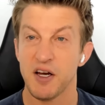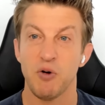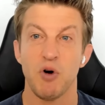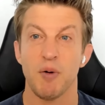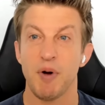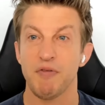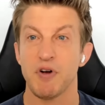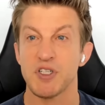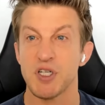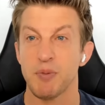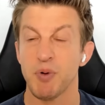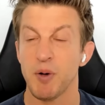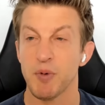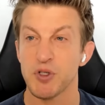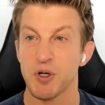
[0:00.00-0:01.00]
you know, one of my friends
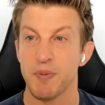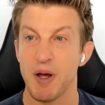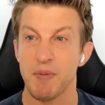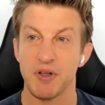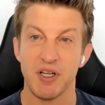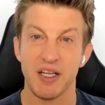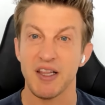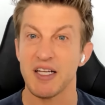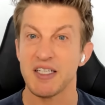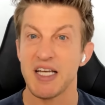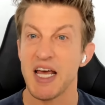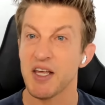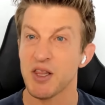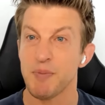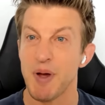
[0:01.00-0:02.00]
had a premature baby and like they
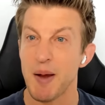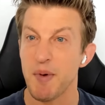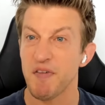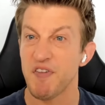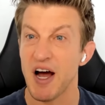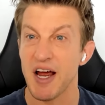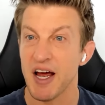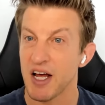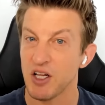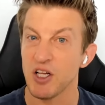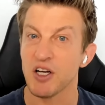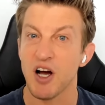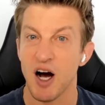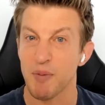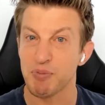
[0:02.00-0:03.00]
take the baby via
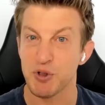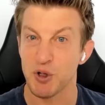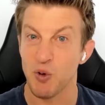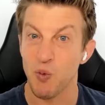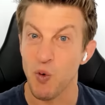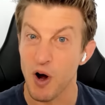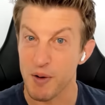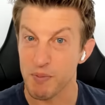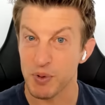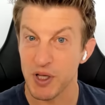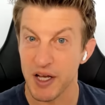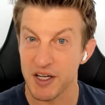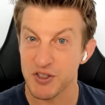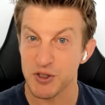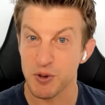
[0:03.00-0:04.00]
helicopter to one
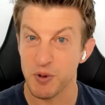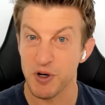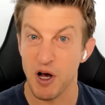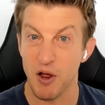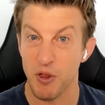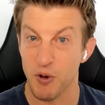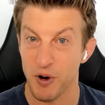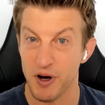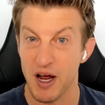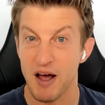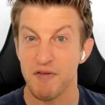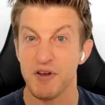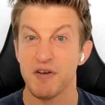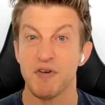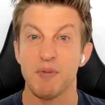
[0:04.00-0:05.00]
place to another and
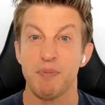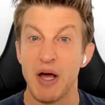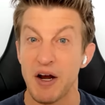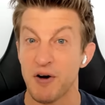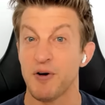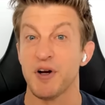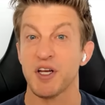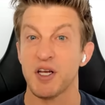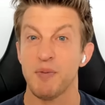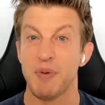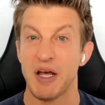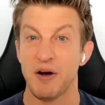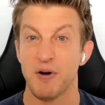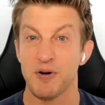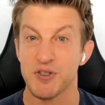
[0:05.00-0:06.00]
have even better
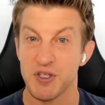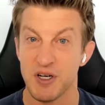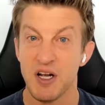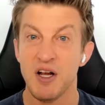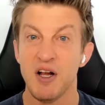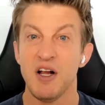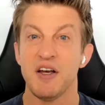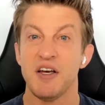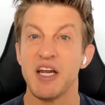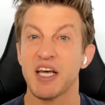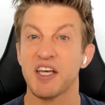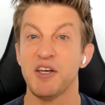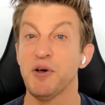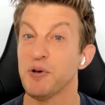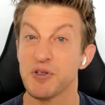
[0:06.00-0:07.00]
incubators and
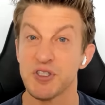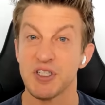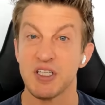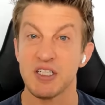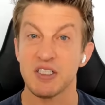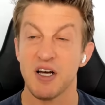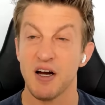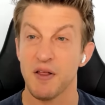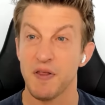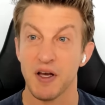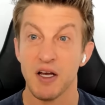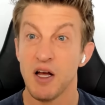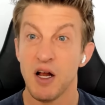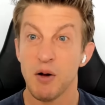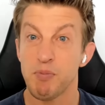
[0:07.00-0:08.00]
NICUs and this kind of
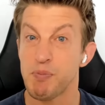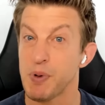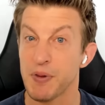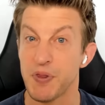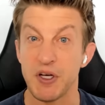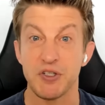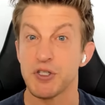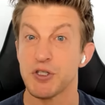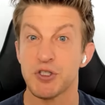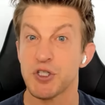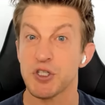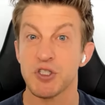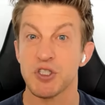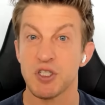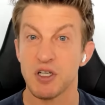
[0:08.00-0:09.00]
thing. But this is
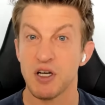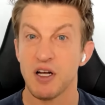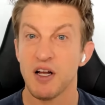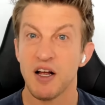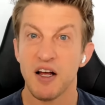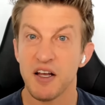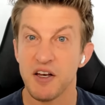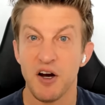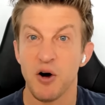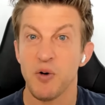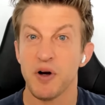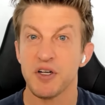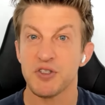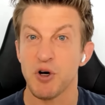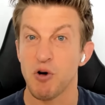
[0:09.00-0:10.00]
just, you
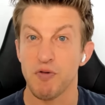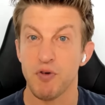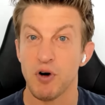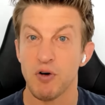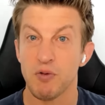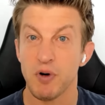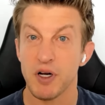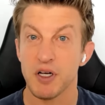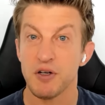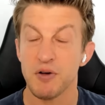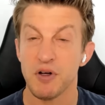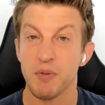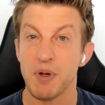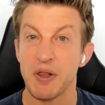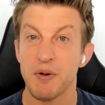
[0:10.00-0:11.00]
know, it's over, right?
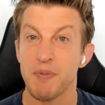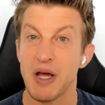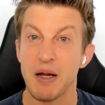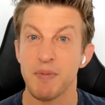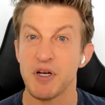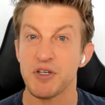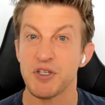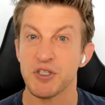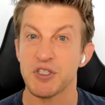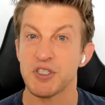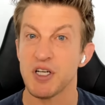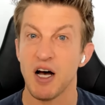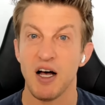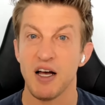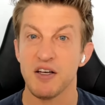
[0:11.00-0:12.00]
I mean, the baby
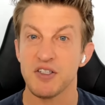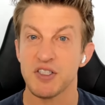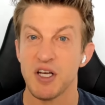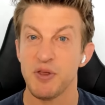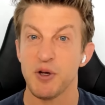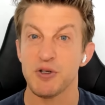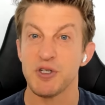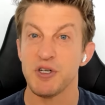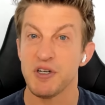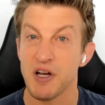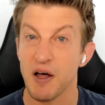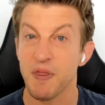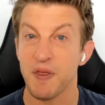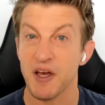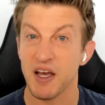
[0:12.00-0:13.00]
just dies and there's
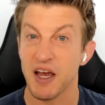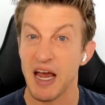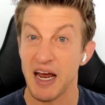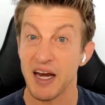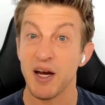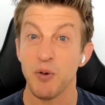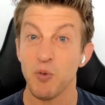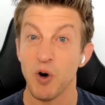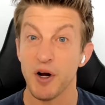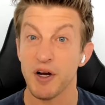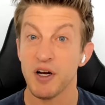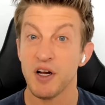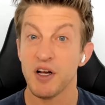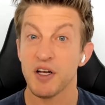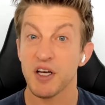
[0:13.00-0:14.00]
nothing
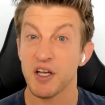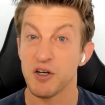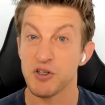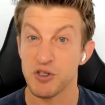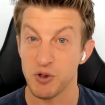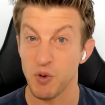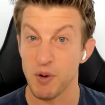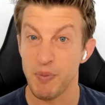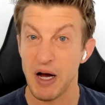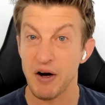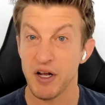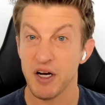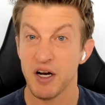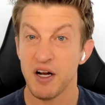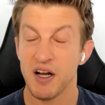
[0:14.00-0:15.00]
anyone can do
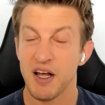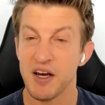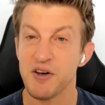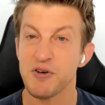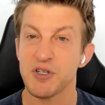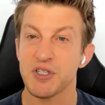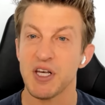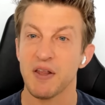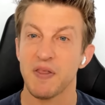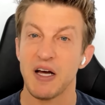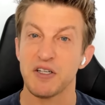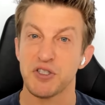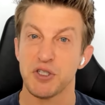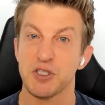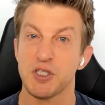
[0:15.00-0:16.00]
about it. And you just think
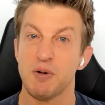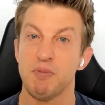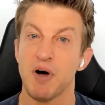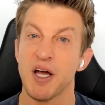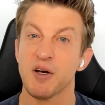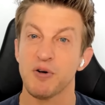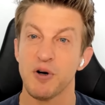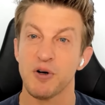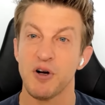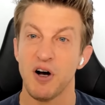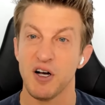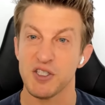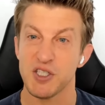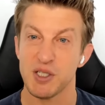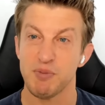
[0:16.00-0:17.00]
that's just a
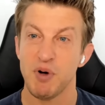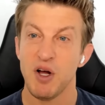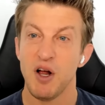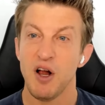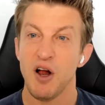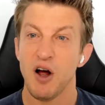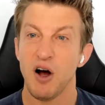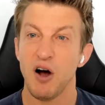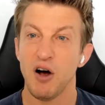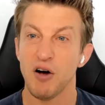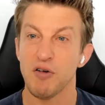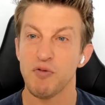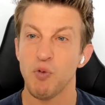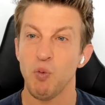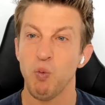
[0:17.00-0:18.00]
microcosm
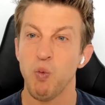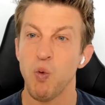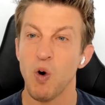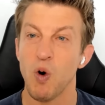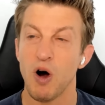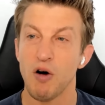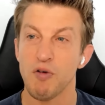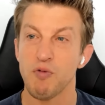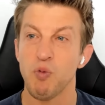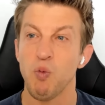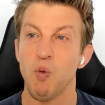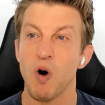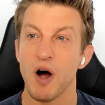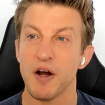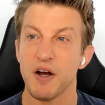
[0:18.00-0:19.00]
of
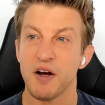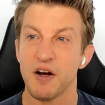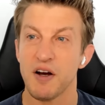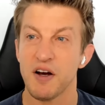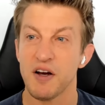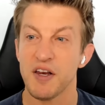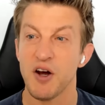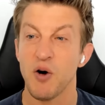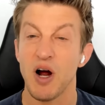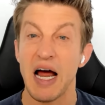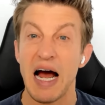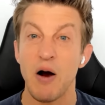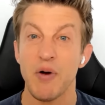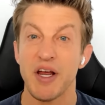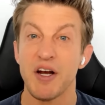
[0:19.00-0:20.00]
what, you know,
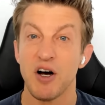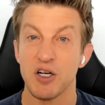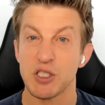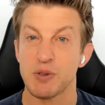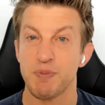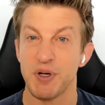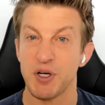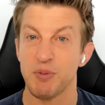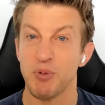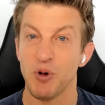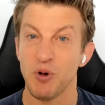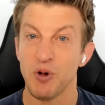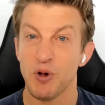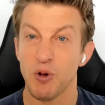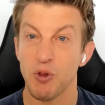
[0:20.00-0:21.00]
how
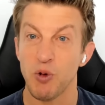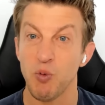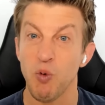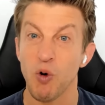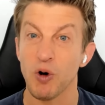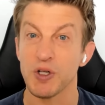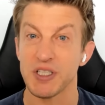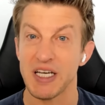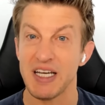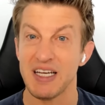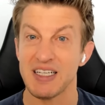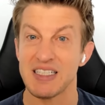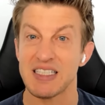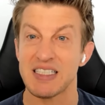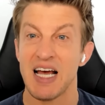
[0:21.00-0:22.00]
inhospitable the world
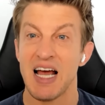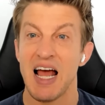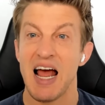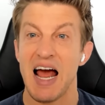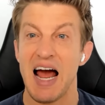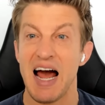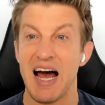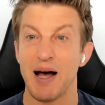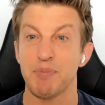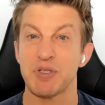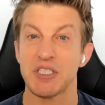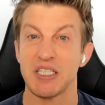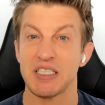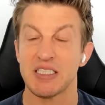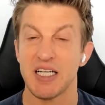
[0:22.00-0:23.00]
is
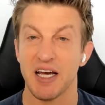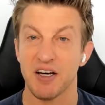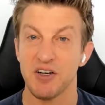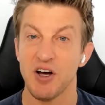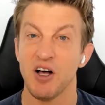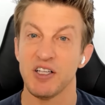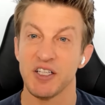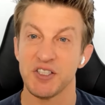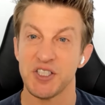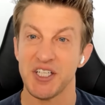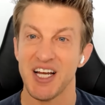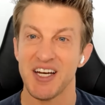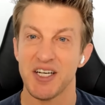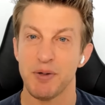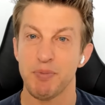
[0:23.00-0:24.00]
absent
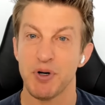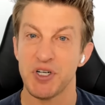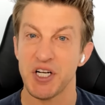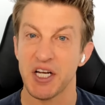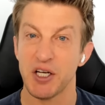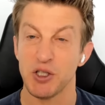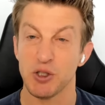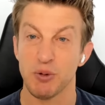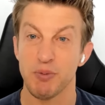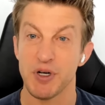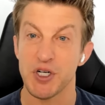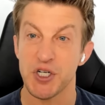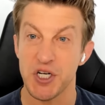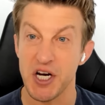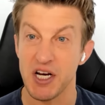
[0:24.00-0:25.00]
technology and in particular
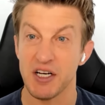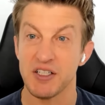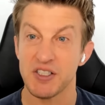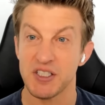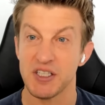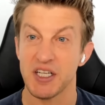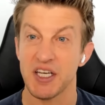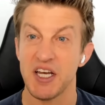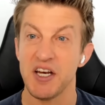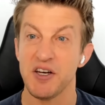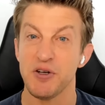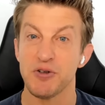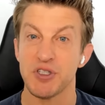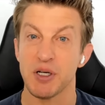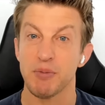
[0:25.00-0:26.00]
machines. And the key
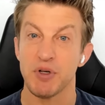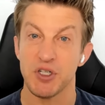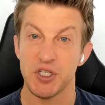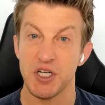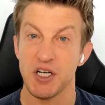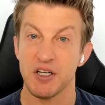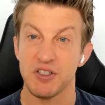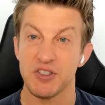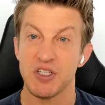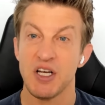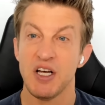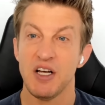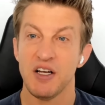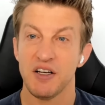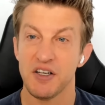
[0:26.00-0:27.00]
to using
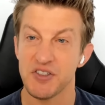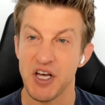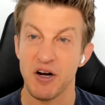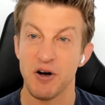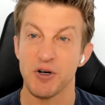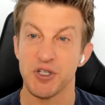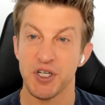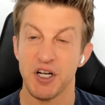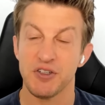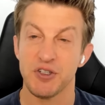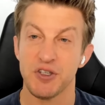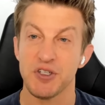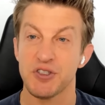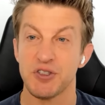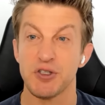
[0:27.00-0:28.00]
machines is energy. And
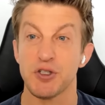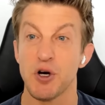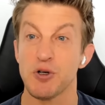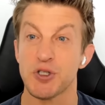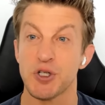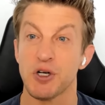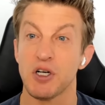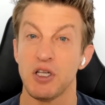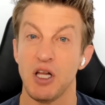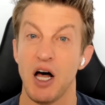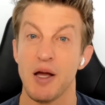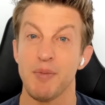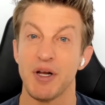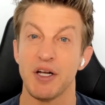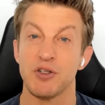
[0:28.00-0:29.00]
so this goes to
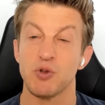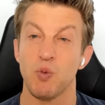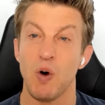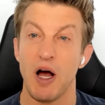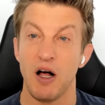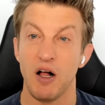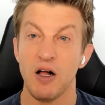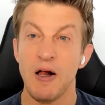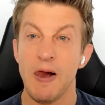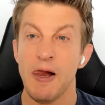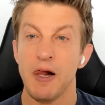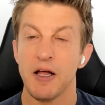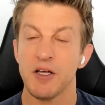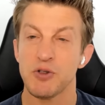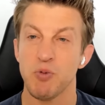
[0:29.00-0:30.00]
climate as well,
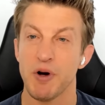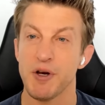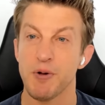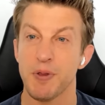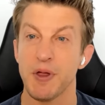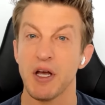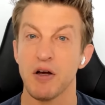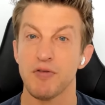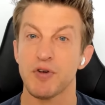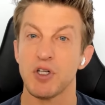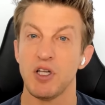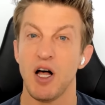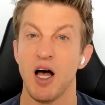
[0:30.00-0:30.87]
is when you think of